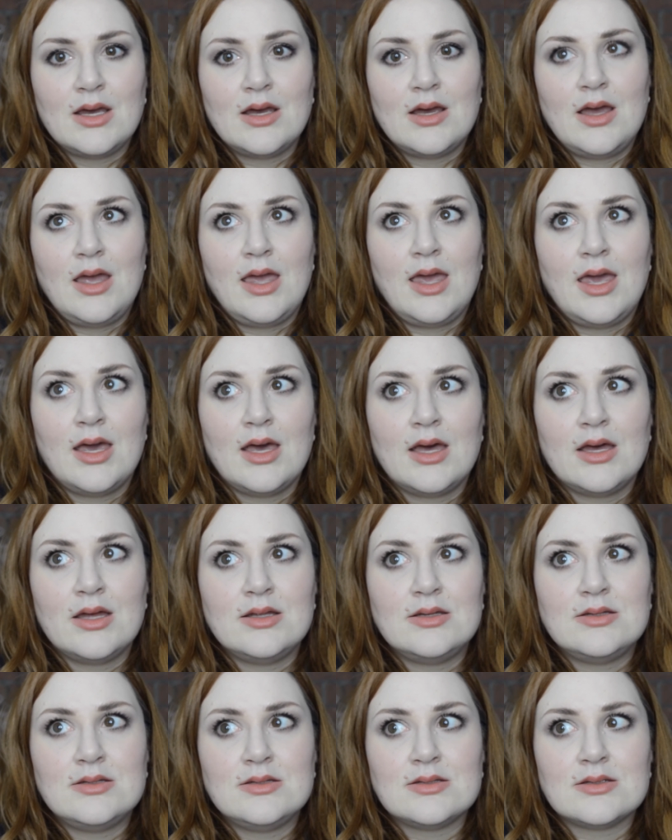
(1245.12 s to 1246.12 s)

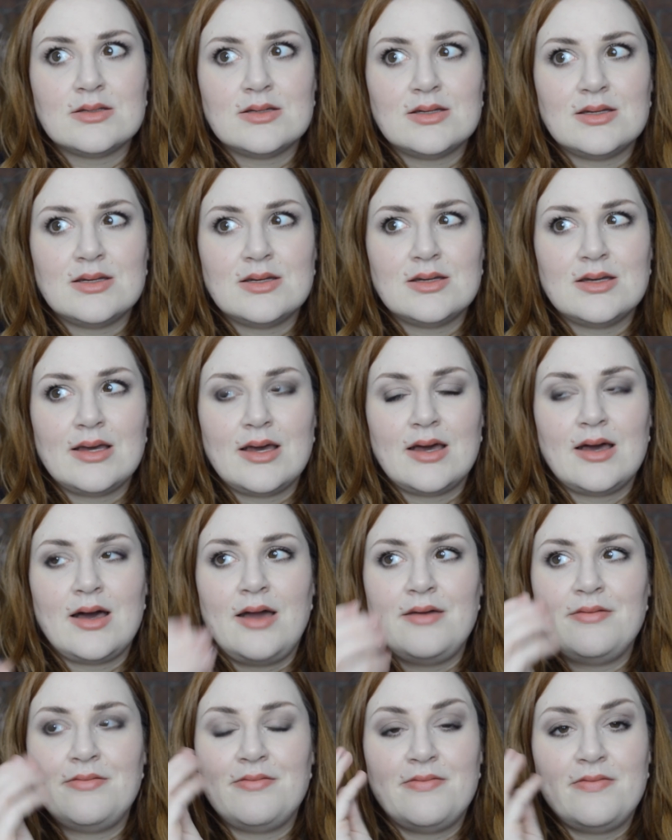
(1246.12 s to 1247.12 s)
And
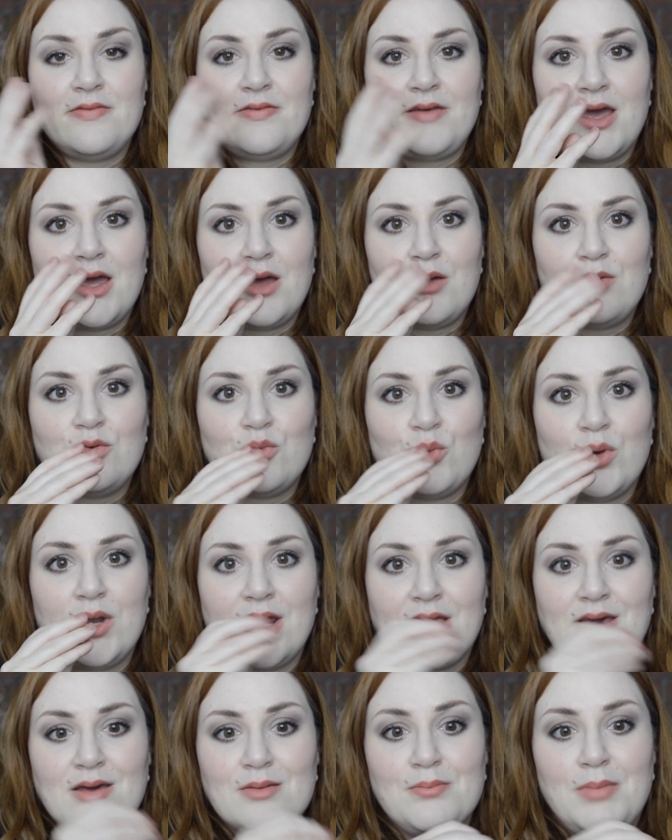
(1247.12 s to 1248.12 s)
I found when I
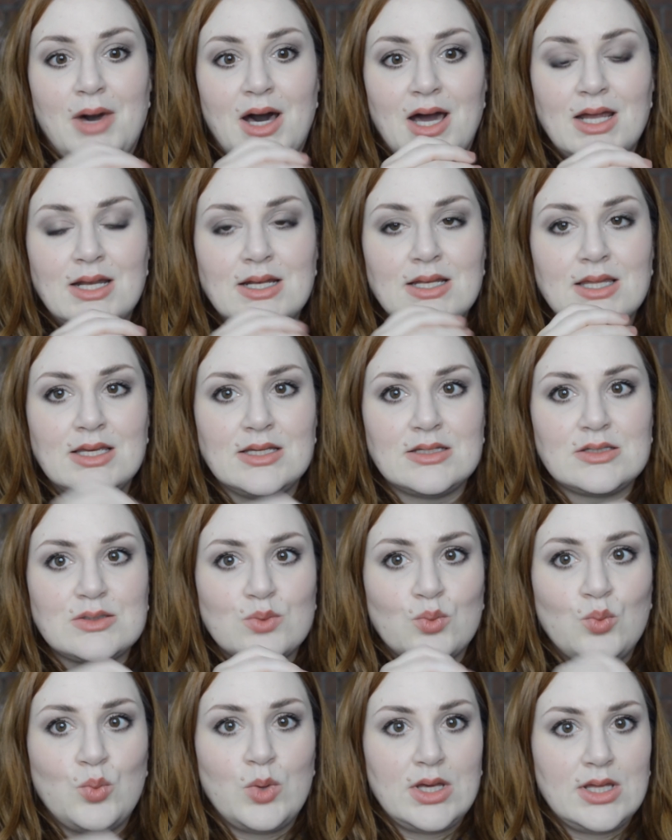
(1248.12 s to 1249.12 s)
combined this
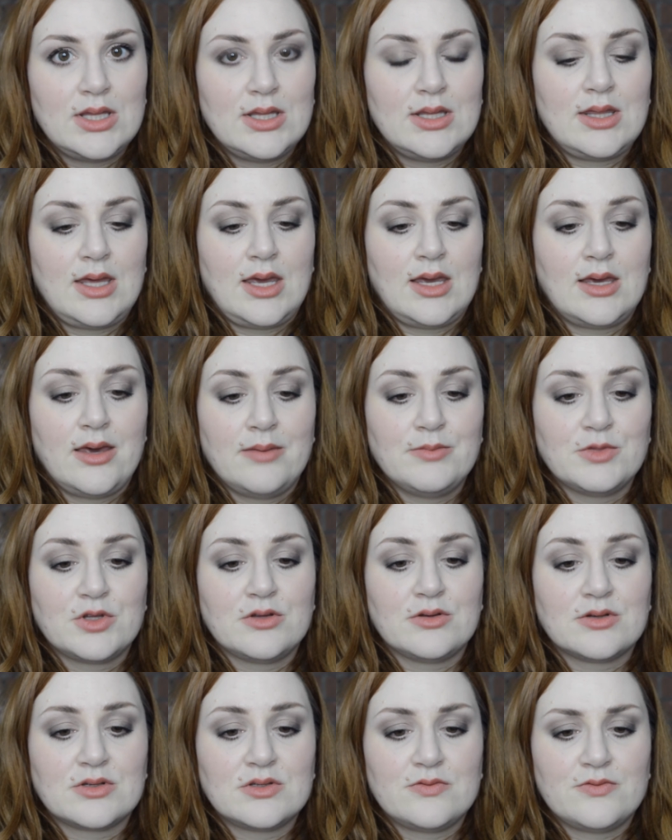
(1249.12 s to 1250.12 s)
with a
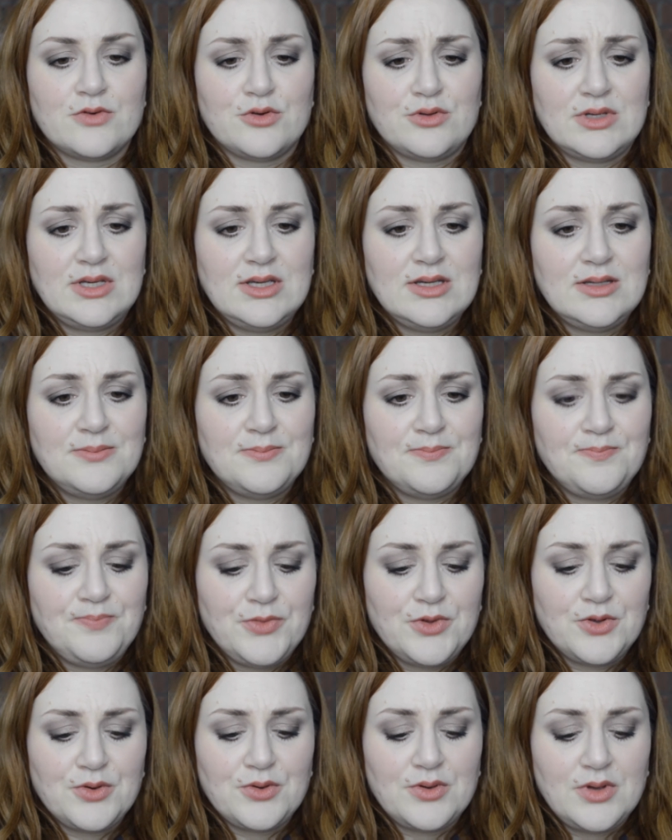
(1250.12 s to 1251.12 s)
chemical exfoliant,
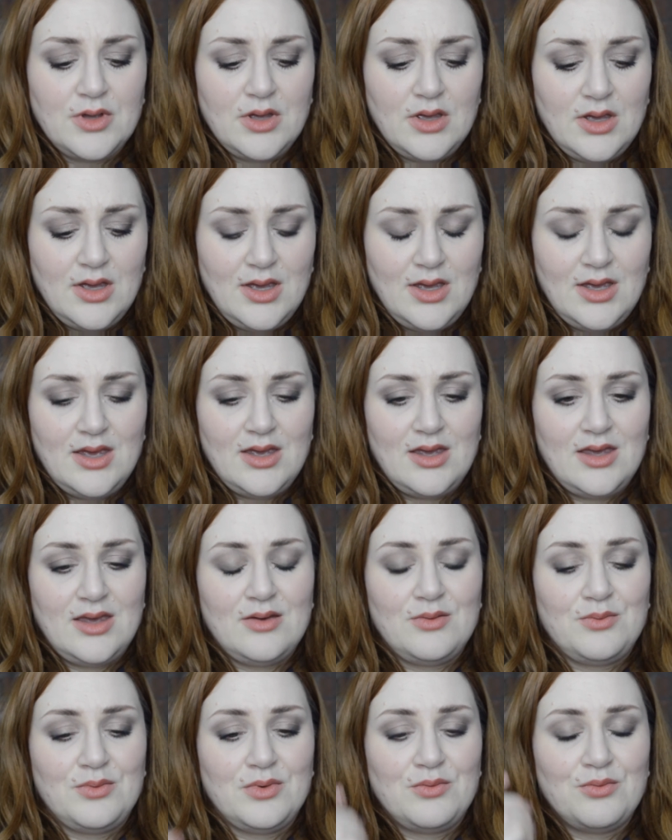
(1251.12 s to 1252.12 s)

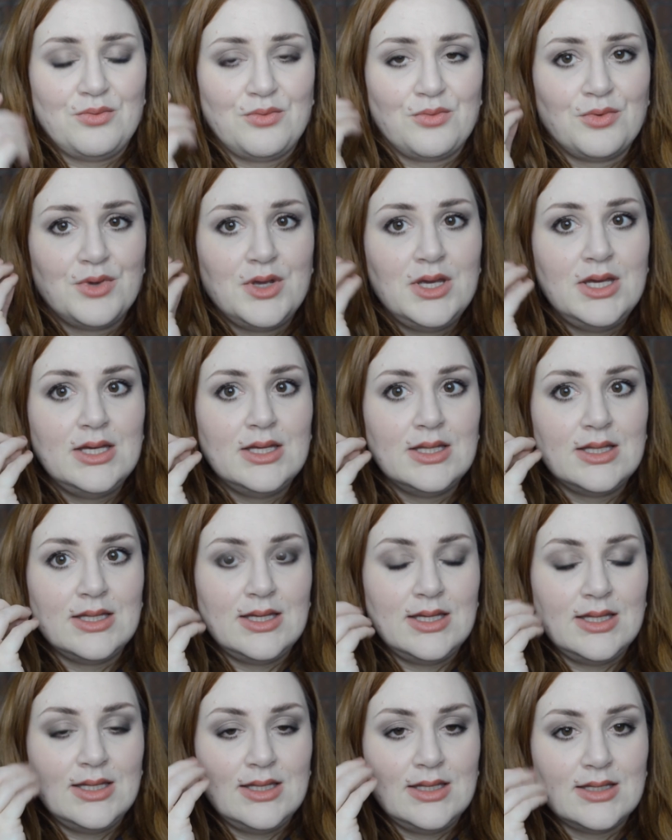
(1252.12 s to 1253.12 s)
it would
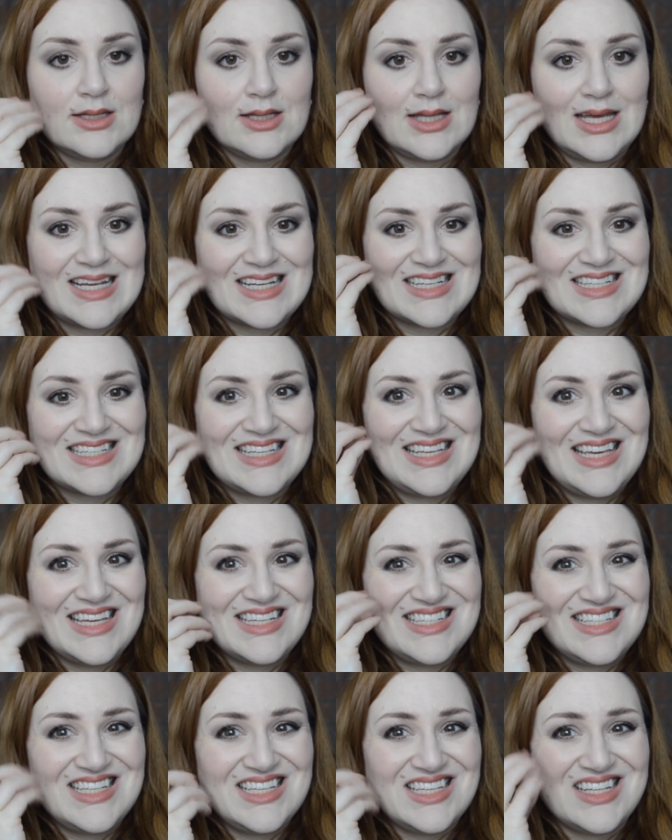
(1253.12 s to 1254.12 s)
really like get
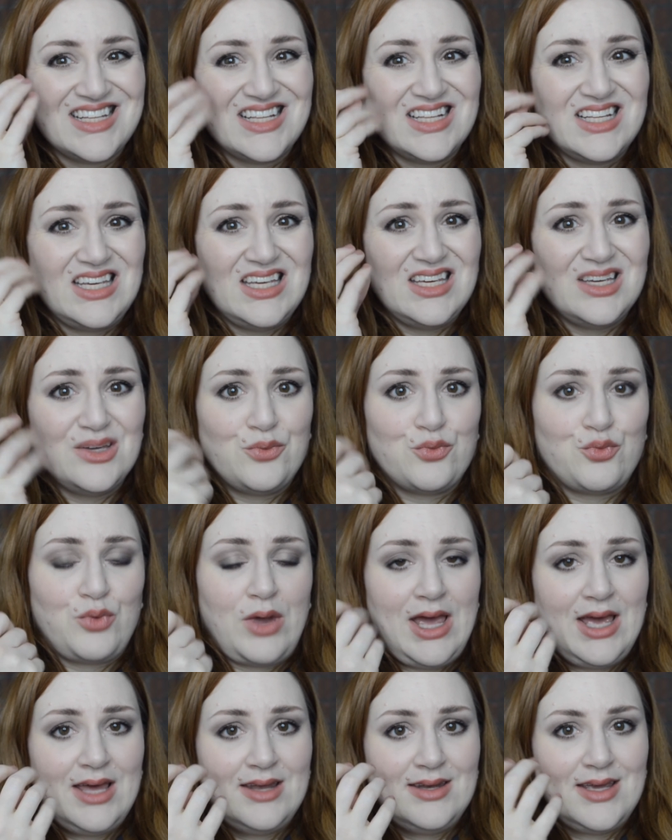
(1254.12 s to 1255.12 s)
tingly and
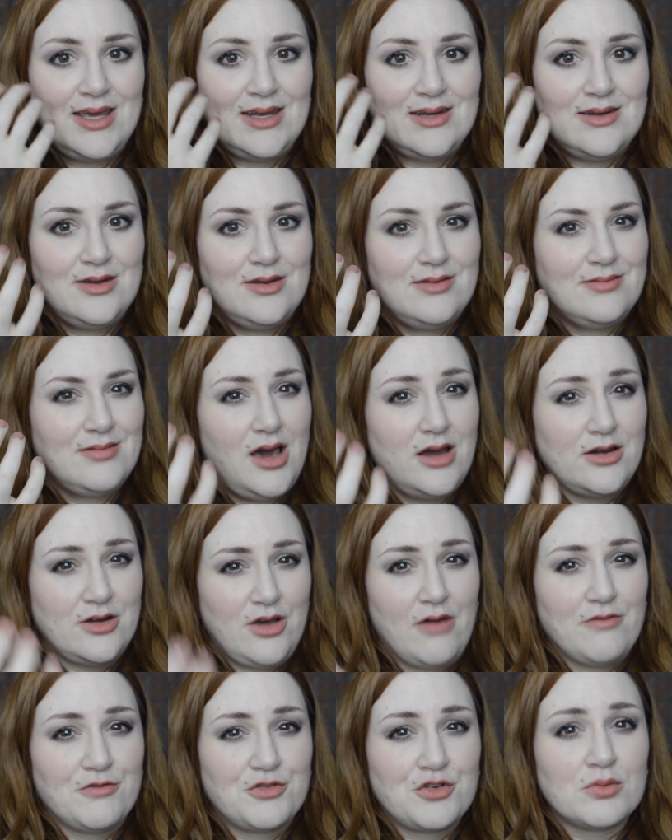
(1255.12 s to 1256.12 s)
red and
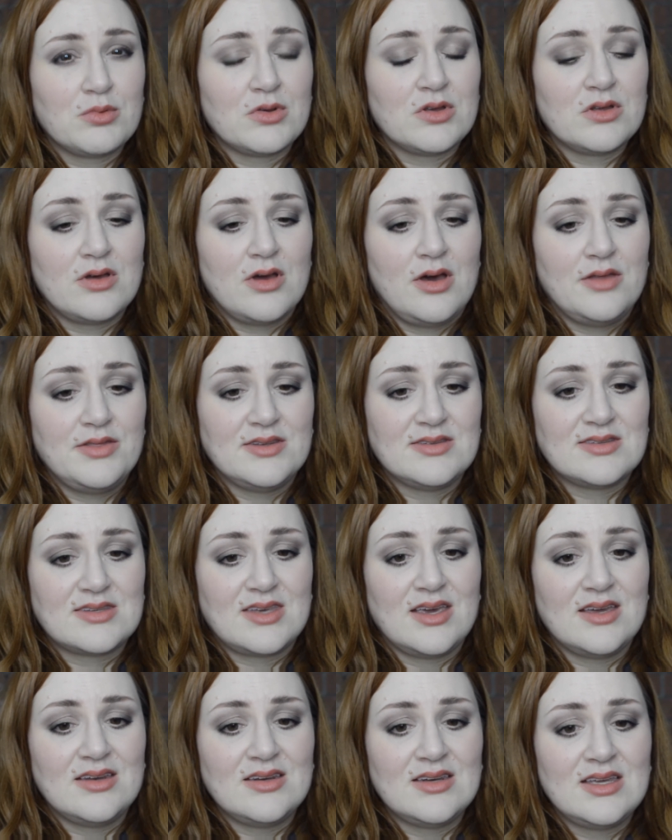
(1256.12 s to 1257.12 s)
uncomfortable on the
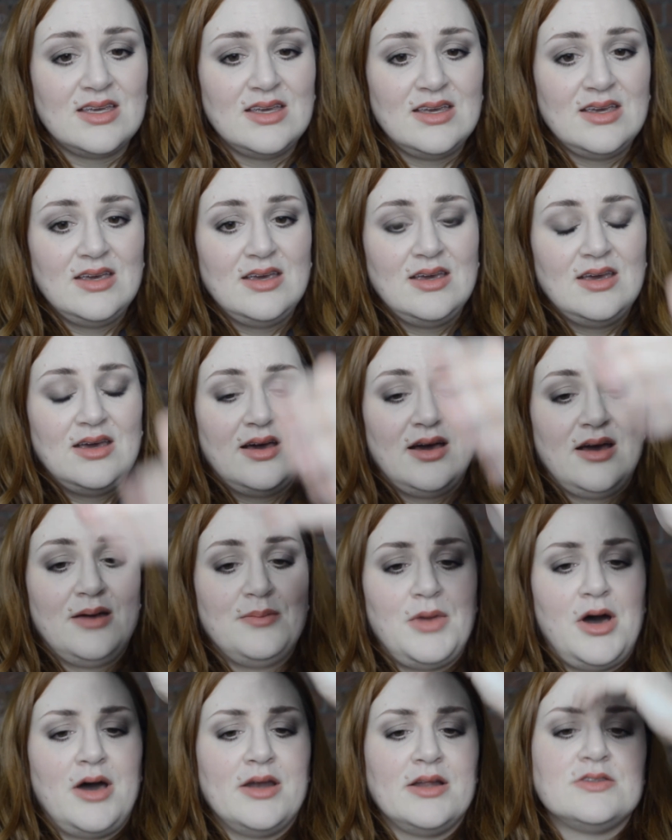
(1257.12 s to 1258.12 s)
skin.
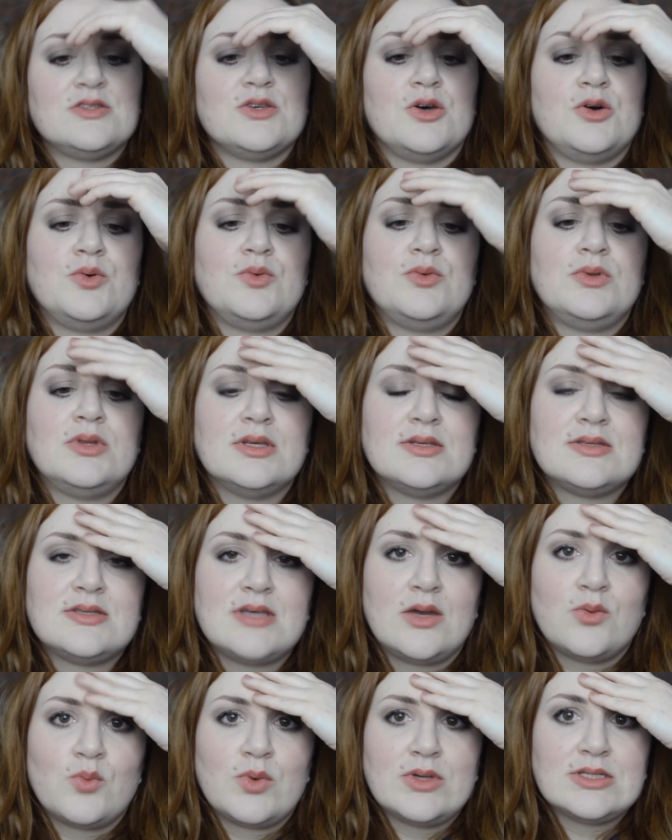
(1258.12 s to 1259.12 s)
On its own, the
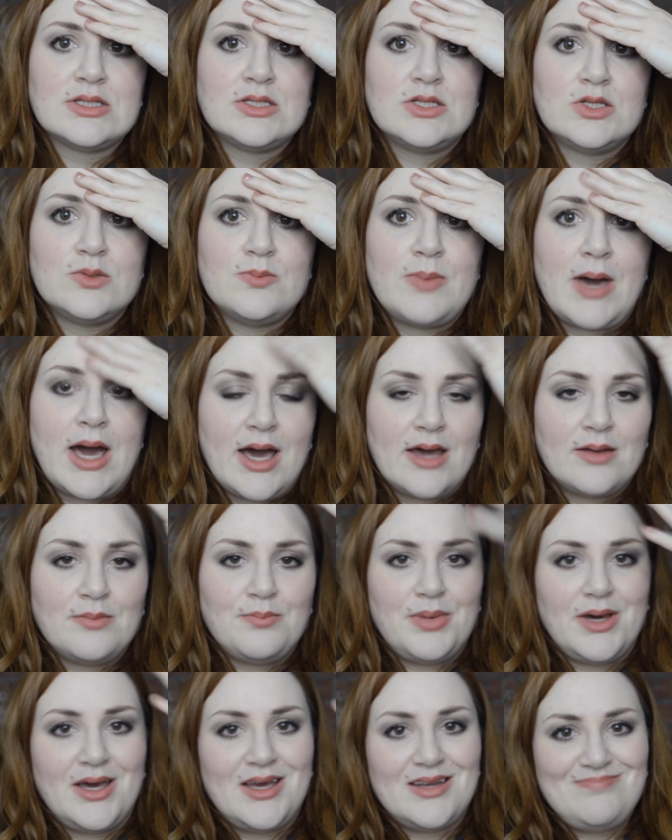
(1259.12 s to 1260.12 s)
scent wasn't too bad,
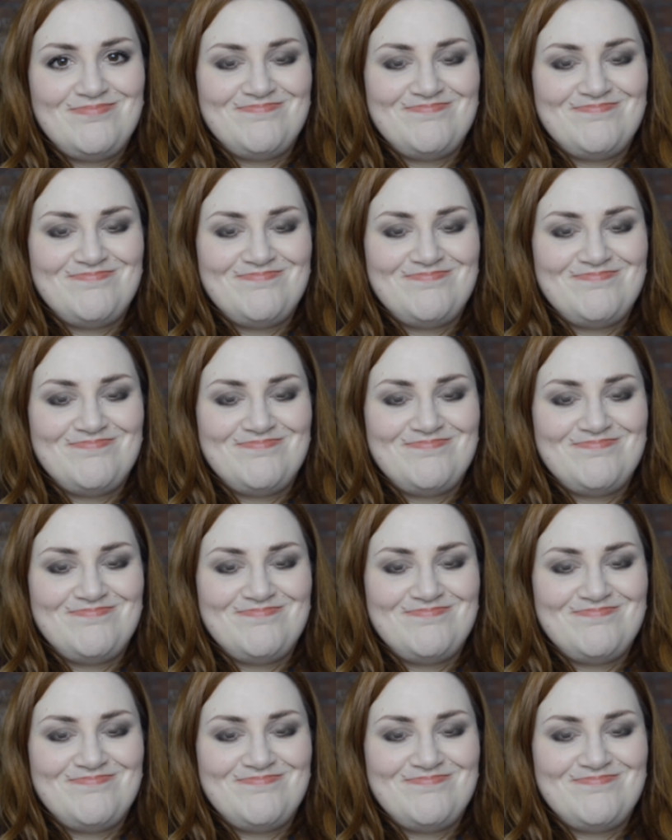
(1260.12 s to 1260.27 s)
but